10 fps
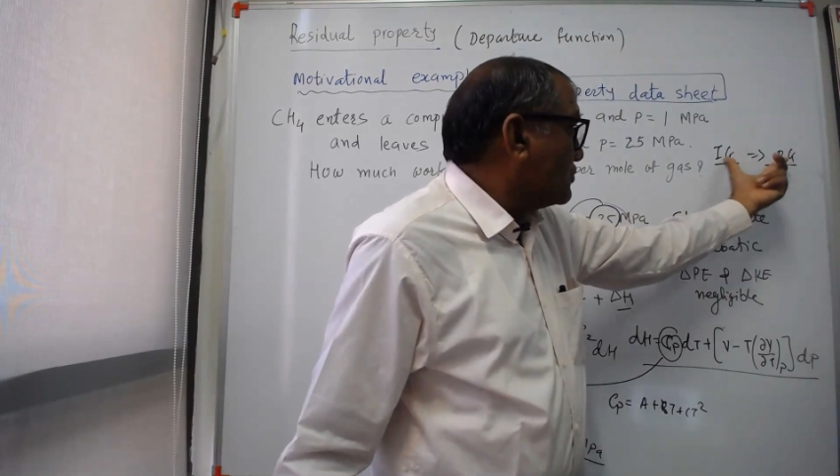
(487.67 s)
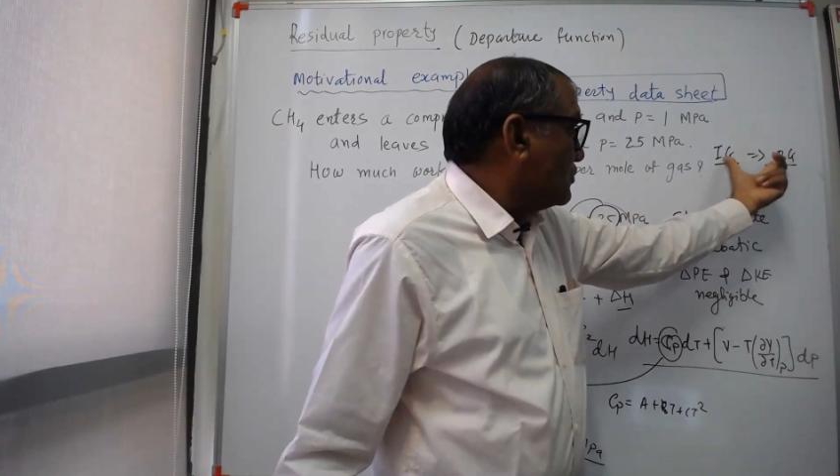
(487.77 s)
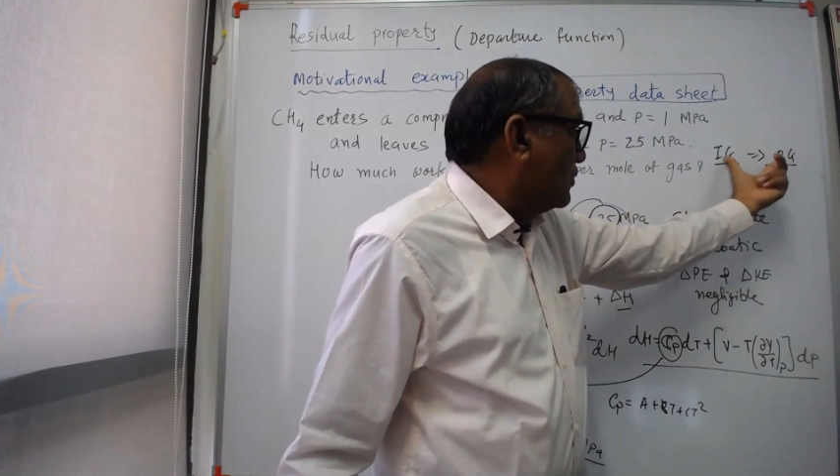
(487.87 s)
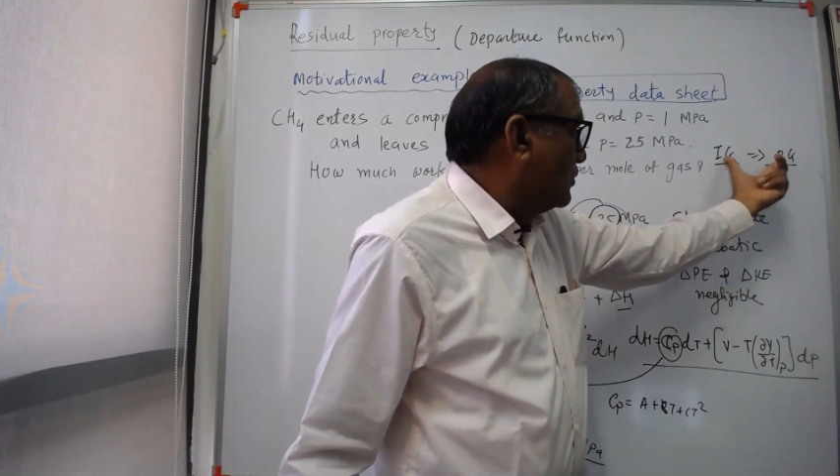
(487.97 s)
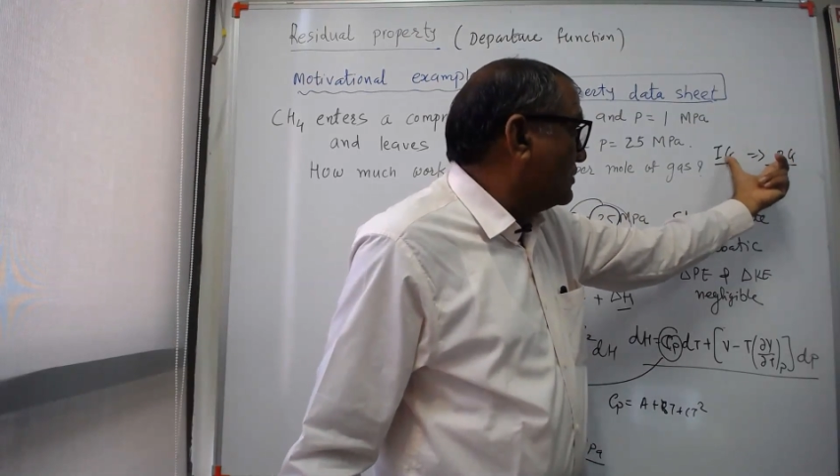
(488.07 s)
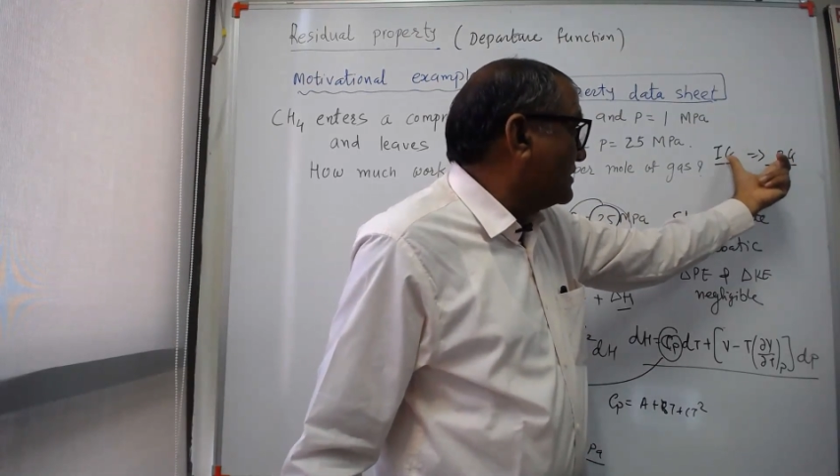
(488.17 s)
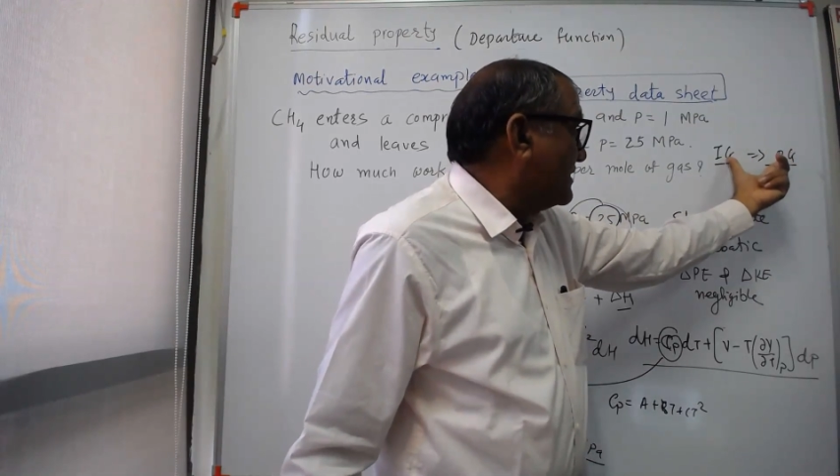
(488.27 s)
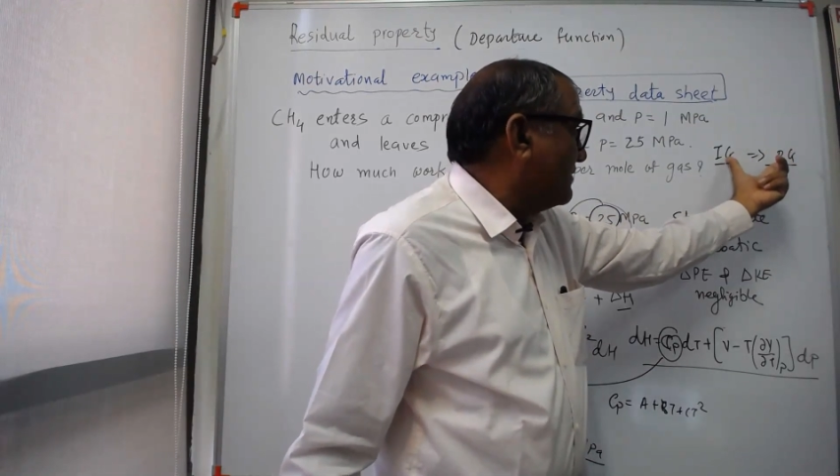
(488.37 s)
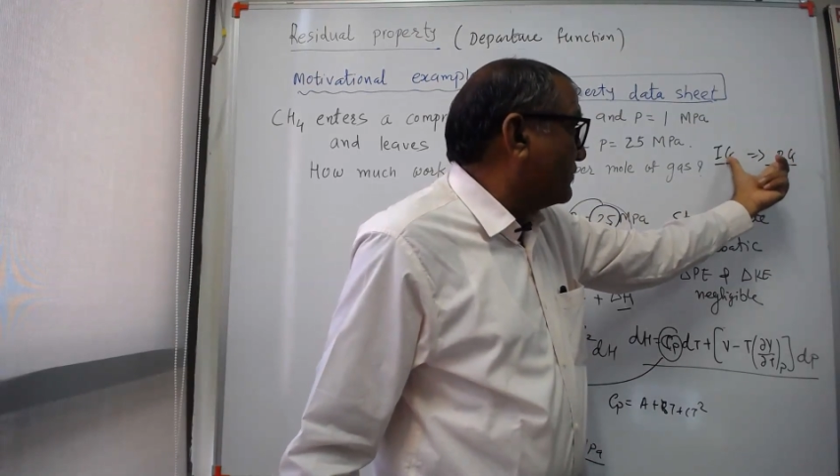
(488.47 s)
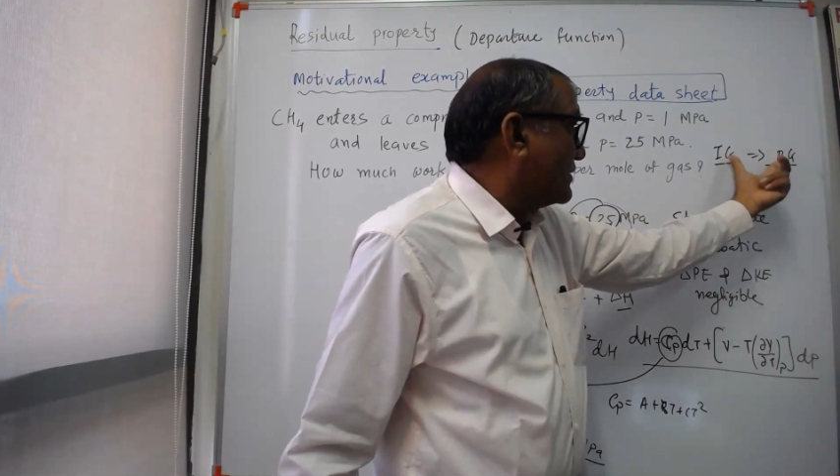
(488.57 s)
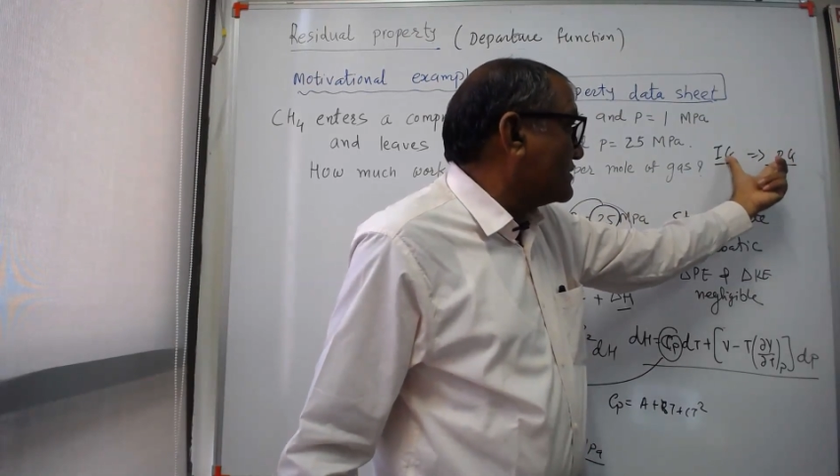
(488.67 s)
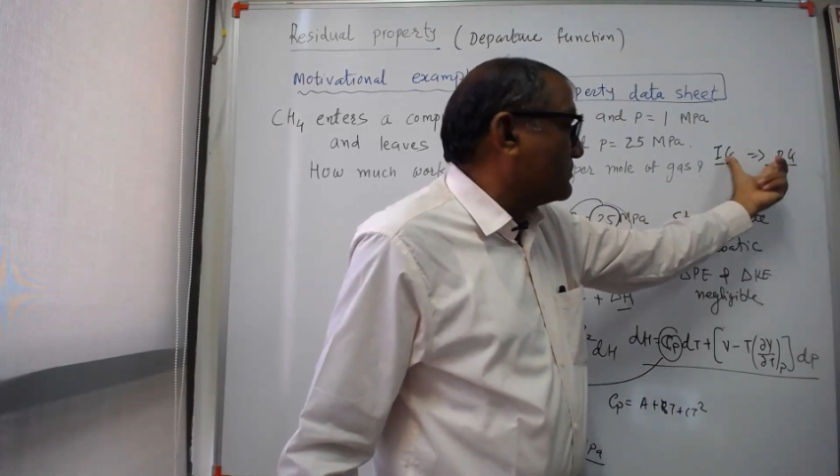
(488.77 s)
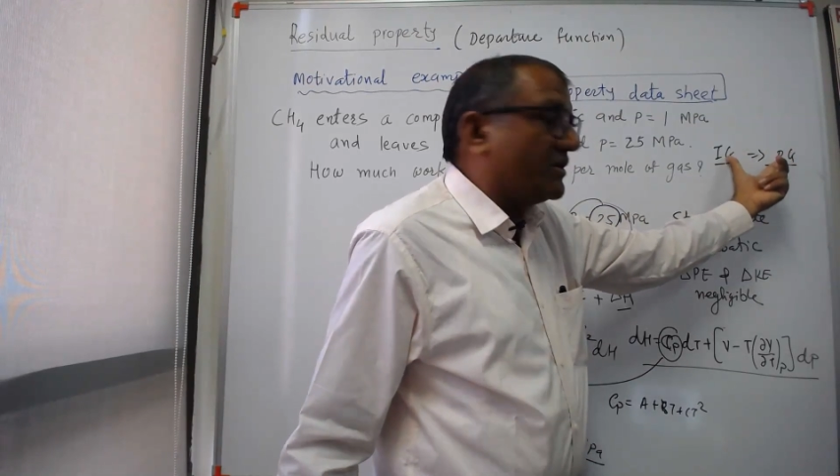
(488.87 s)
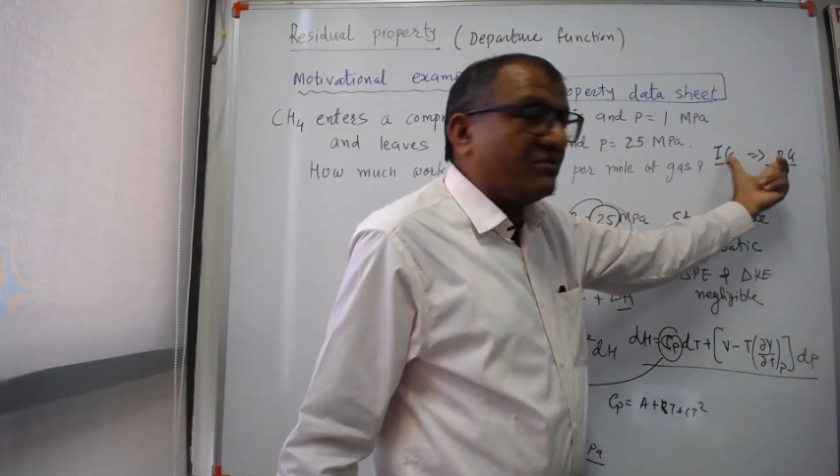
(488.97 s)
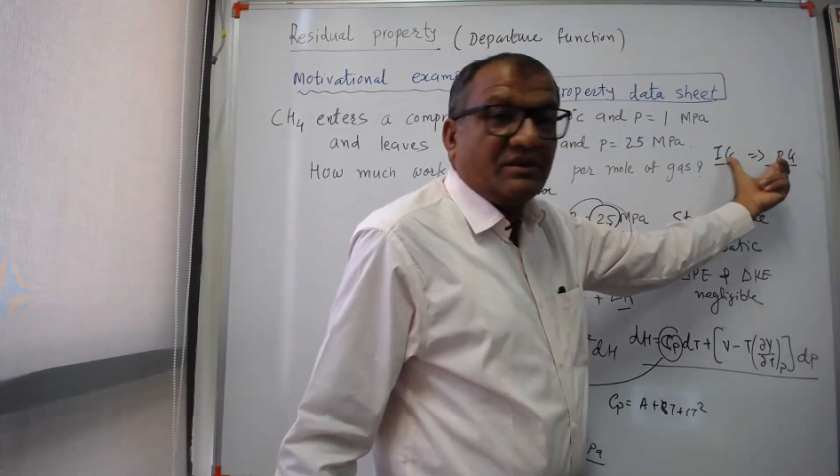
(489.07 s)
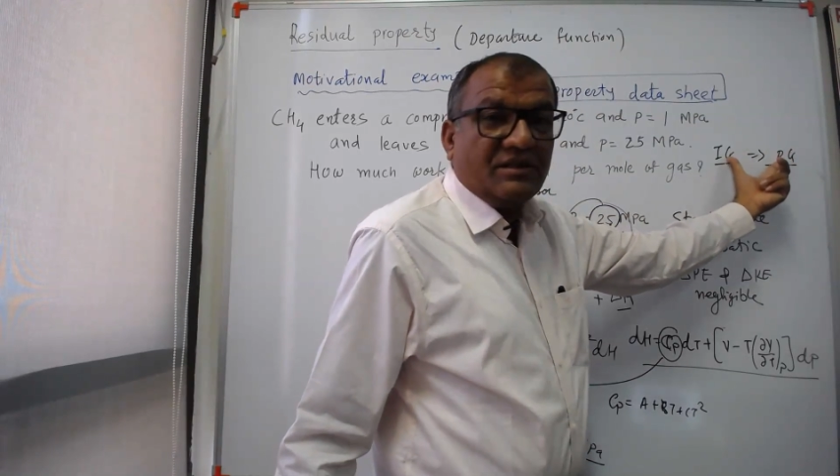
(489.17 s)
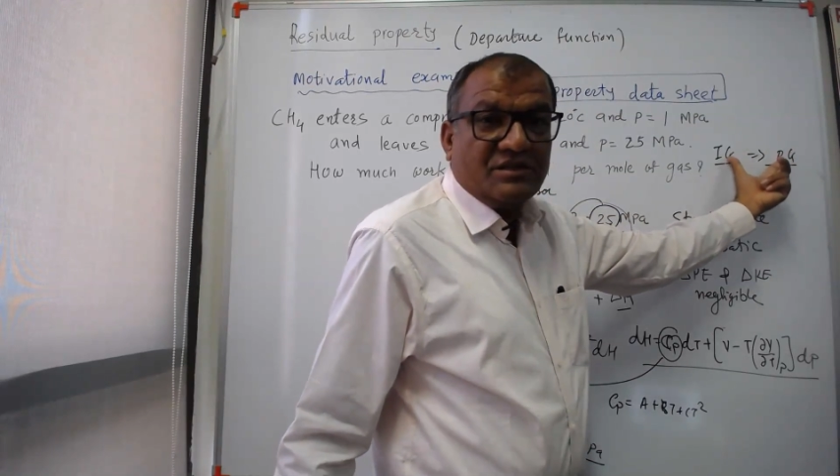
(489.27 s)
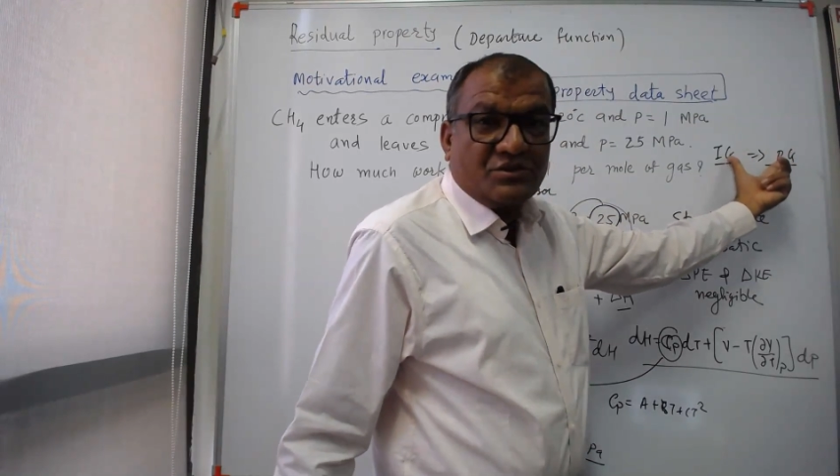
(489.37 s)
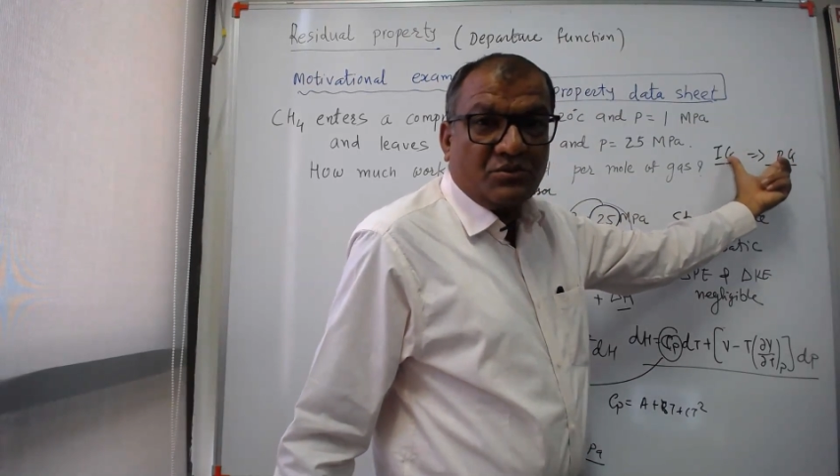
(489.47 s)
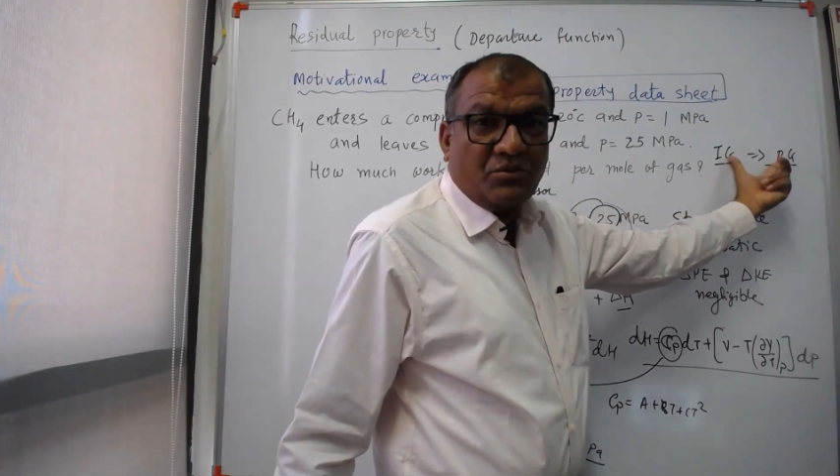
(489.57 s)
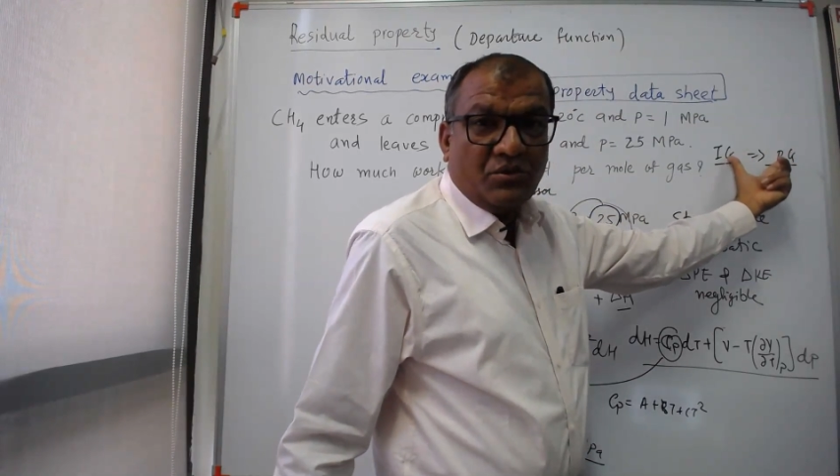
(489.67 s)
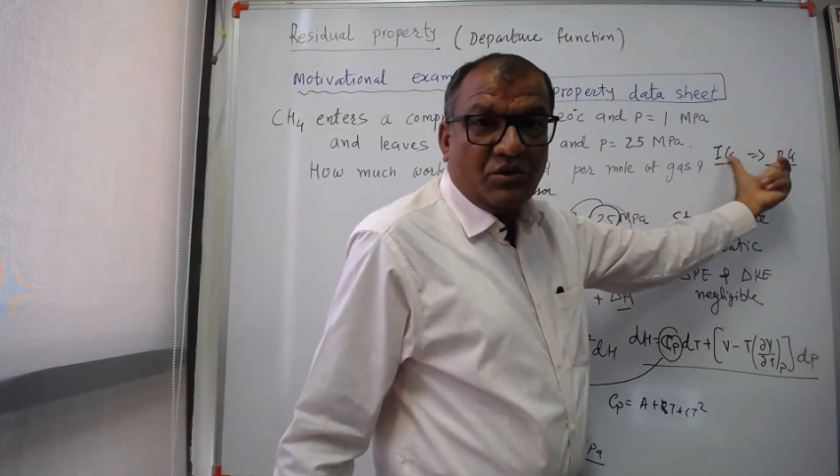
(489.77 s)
know the difference between these two.